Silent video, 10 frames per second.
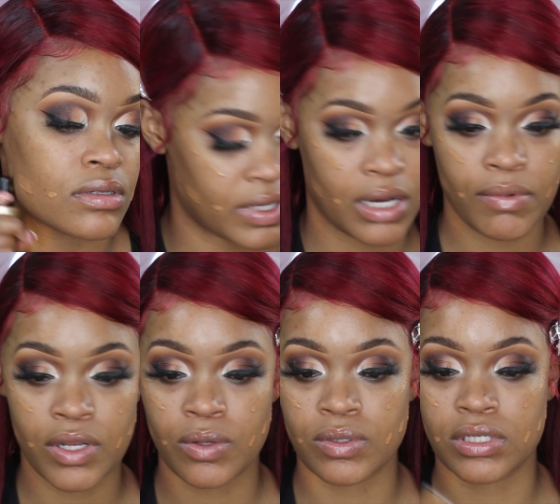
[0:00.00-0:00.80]
Okay, I'm gonna
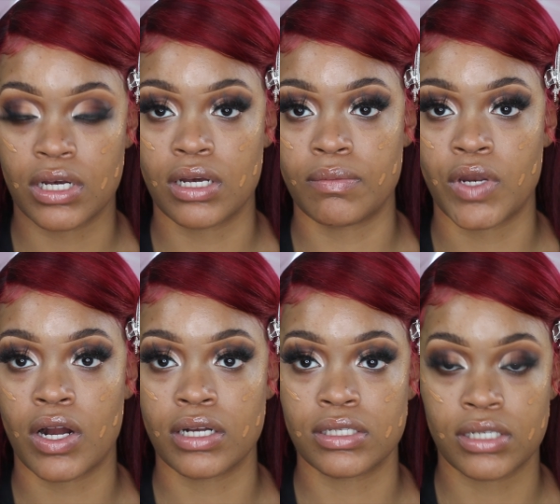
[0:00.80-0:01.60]
use um,
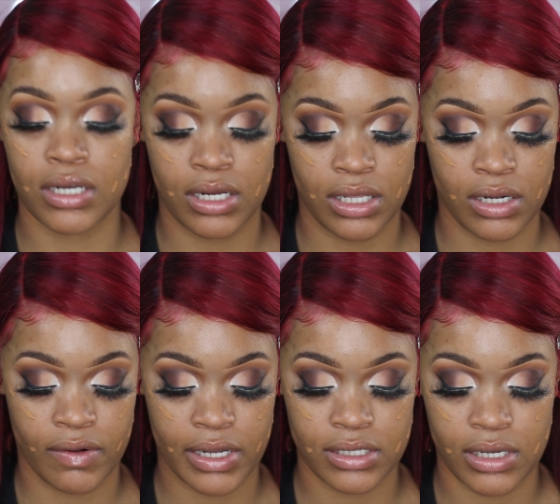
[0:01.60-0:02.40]
NARS to color
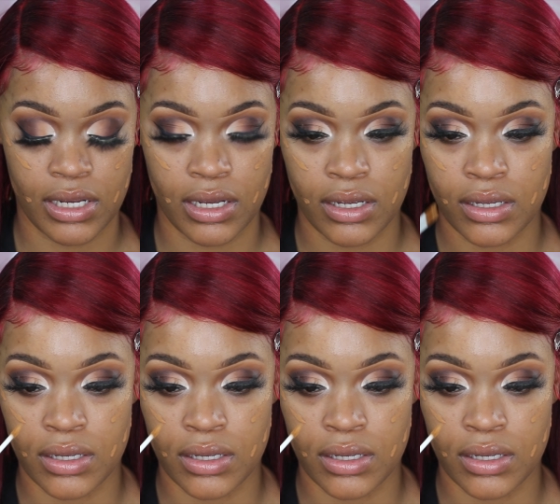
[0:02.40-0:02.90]
correct today.